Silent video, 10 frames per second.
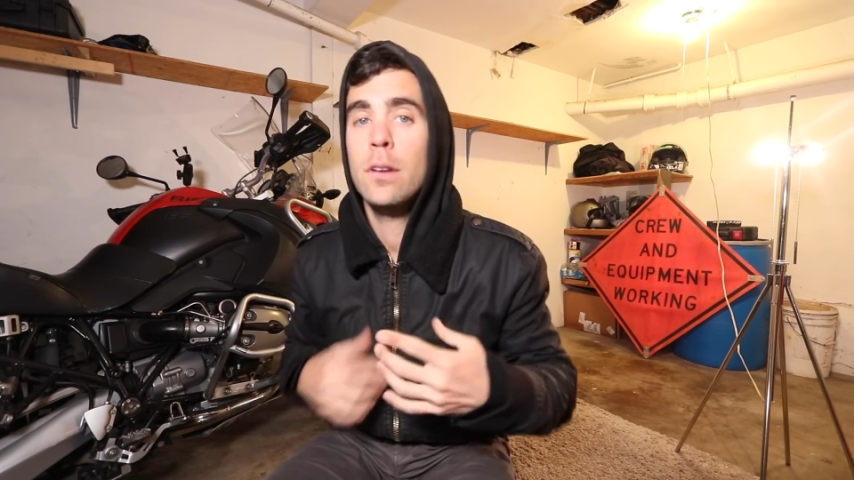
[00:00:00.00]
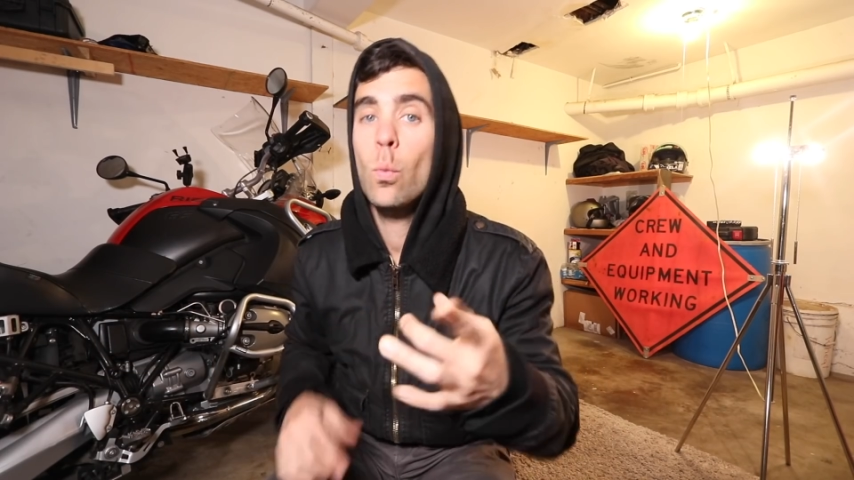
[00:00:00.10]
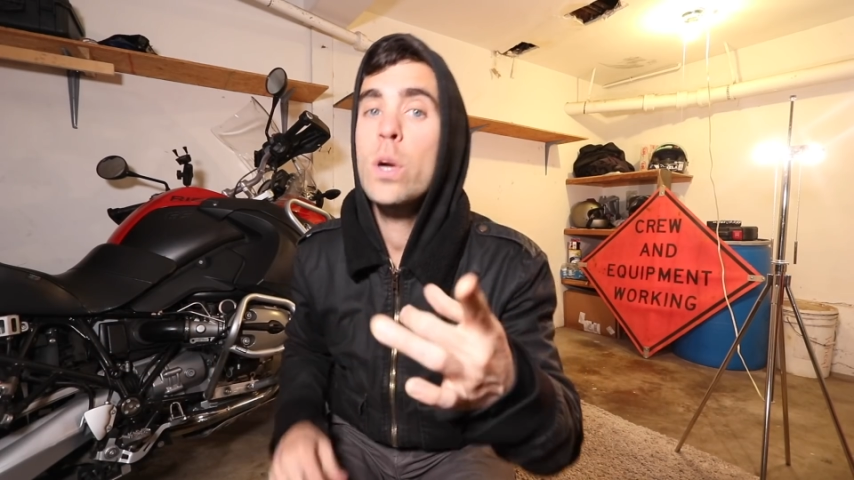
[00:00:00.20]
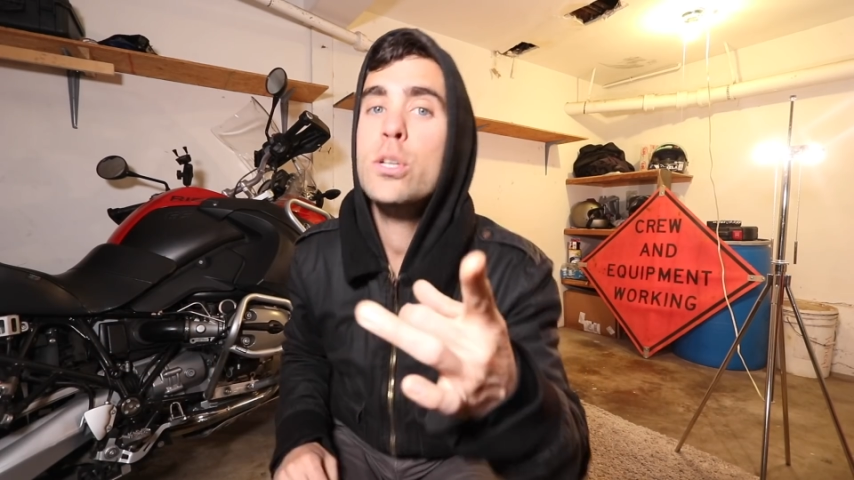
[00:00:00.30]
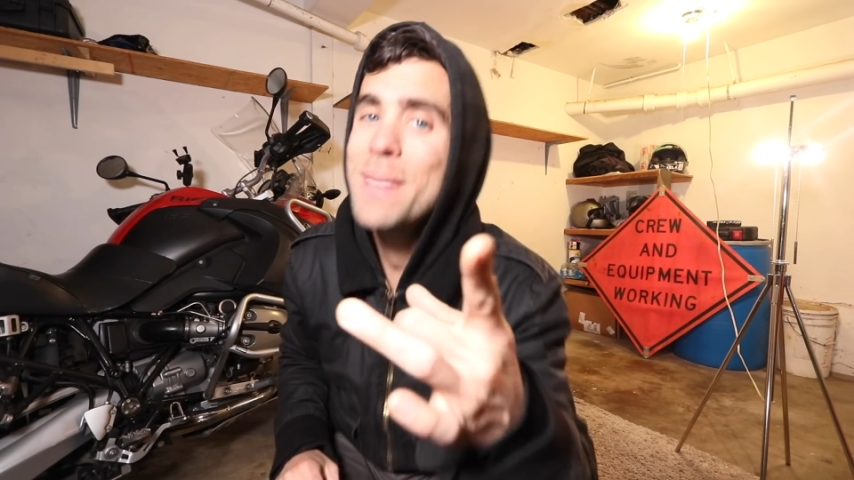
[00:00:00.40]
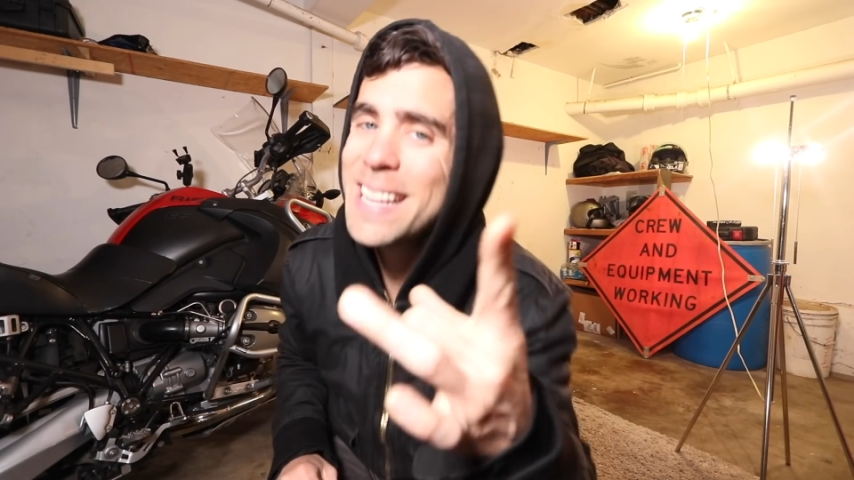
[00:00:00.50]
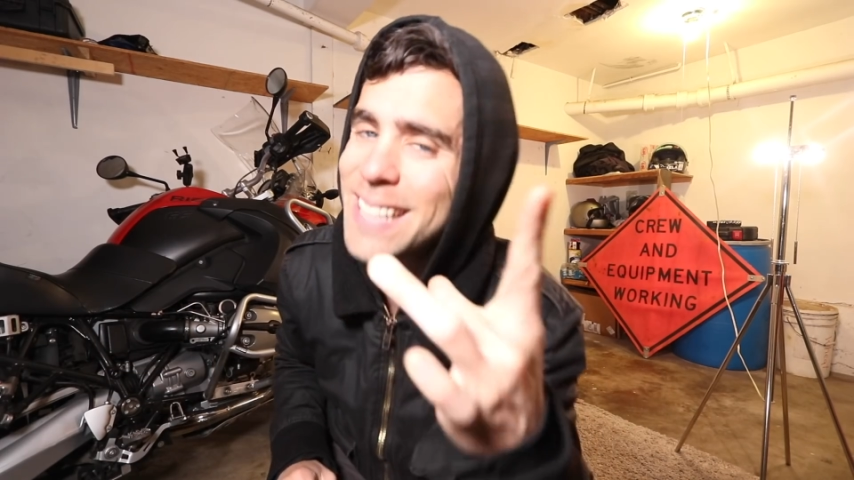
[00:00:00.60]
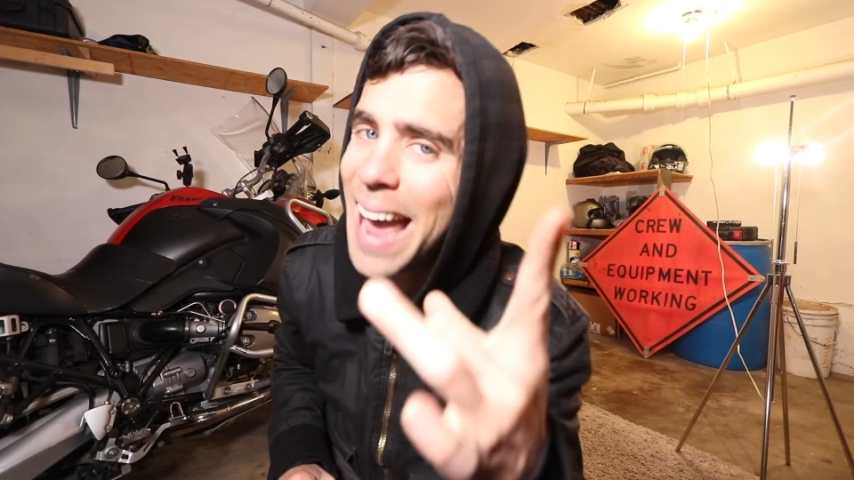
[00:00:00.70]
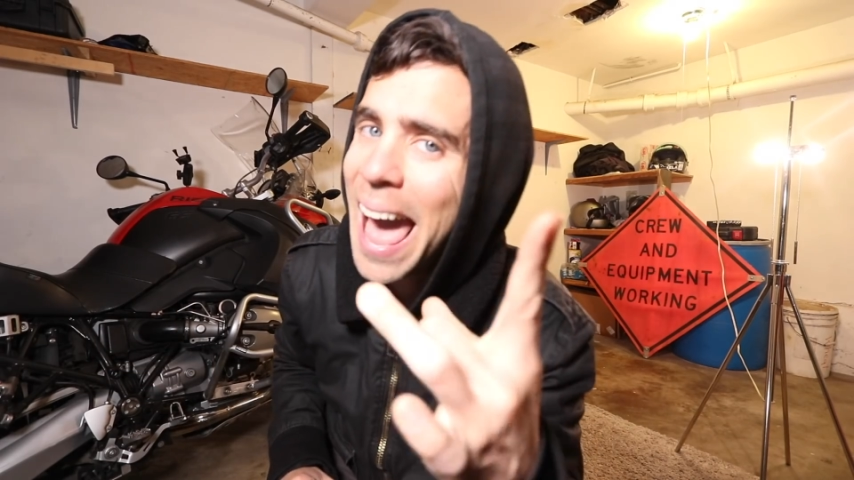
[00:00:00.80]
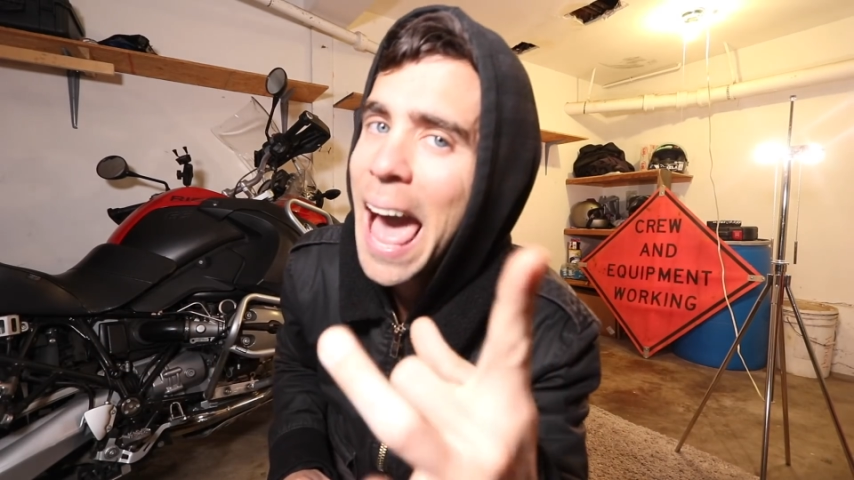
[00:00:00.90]
which means
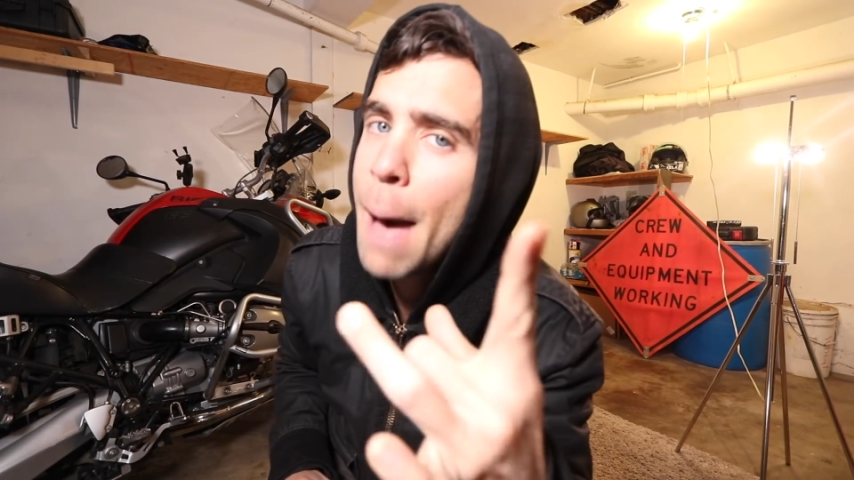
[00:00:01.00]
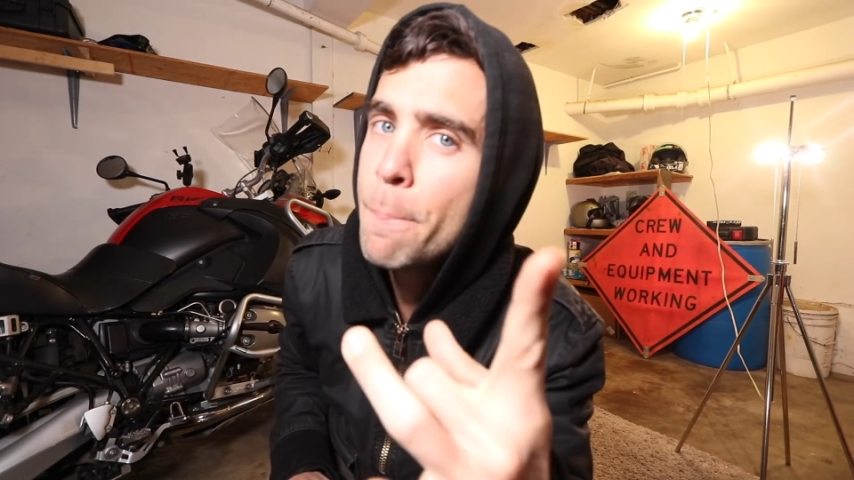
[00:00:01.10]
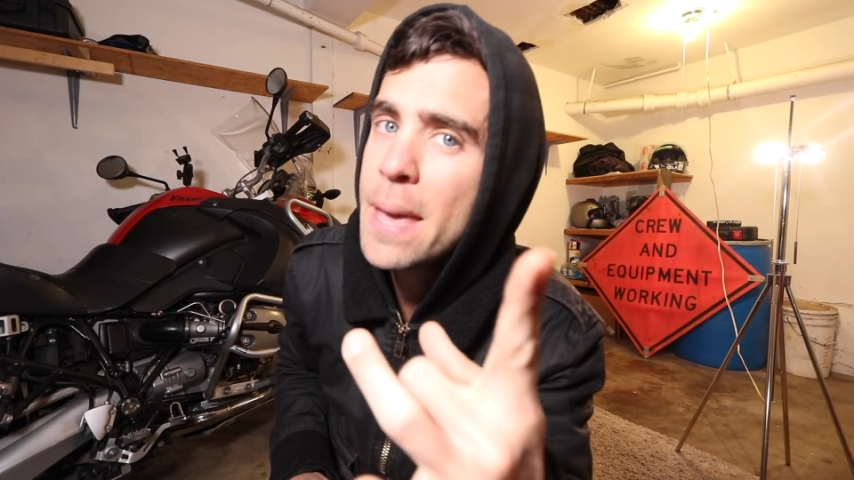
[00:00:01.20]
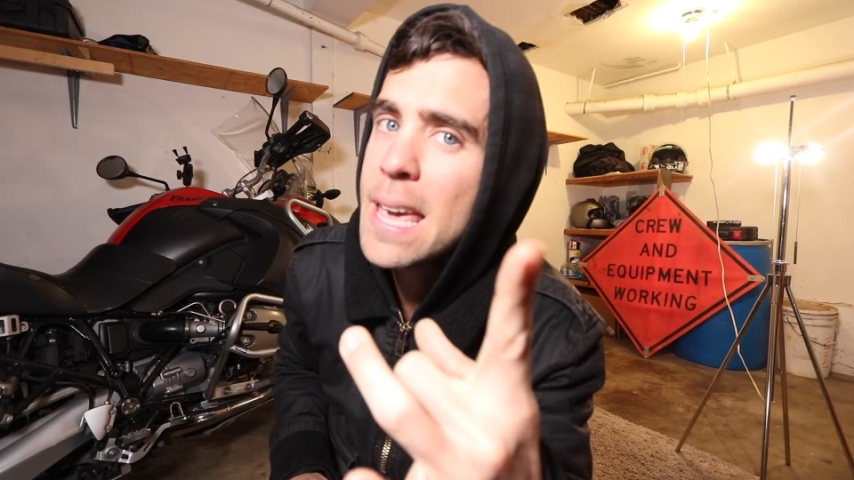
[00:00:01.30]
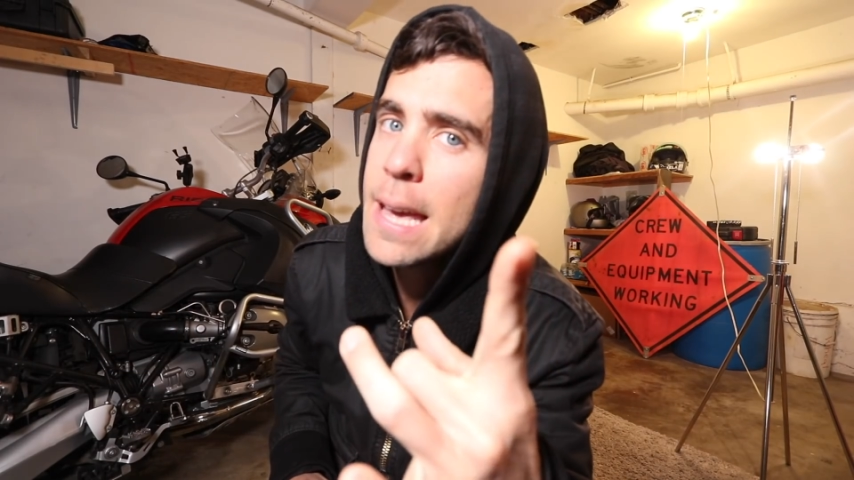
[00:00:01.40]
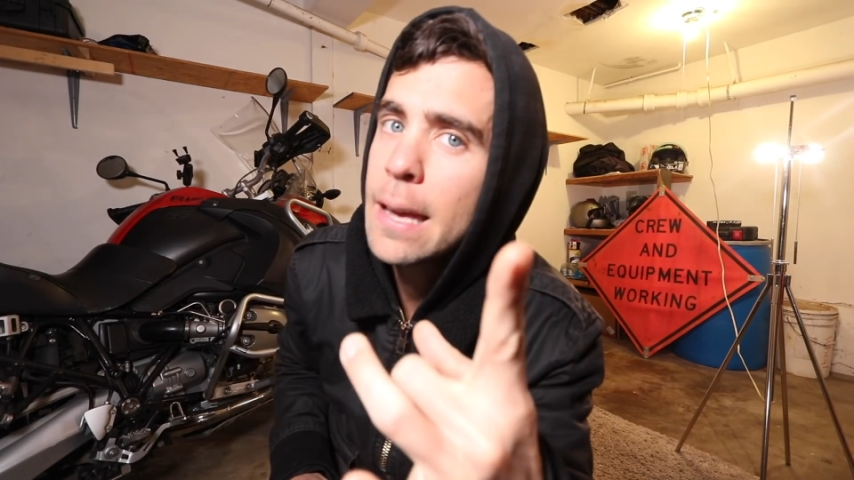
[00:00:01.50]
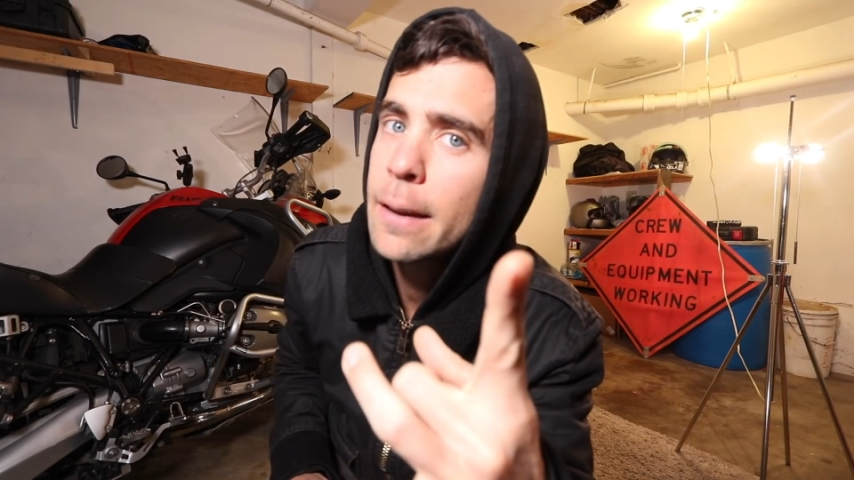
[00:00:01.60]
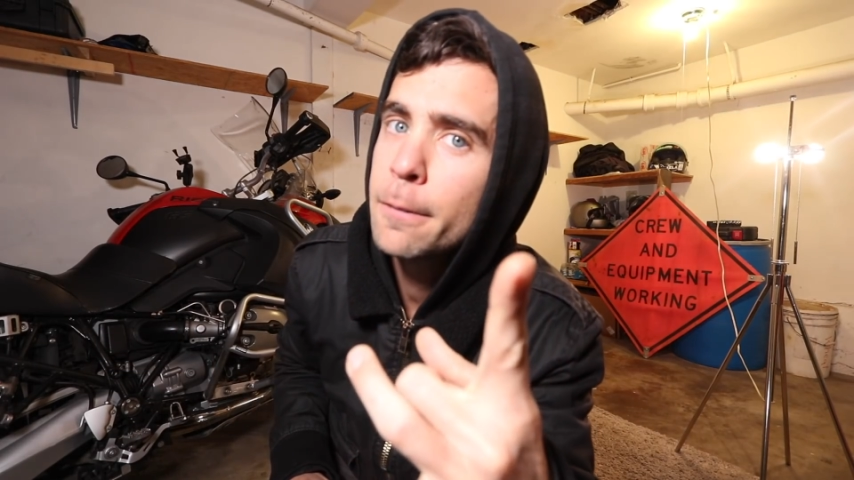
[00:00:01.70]
happy,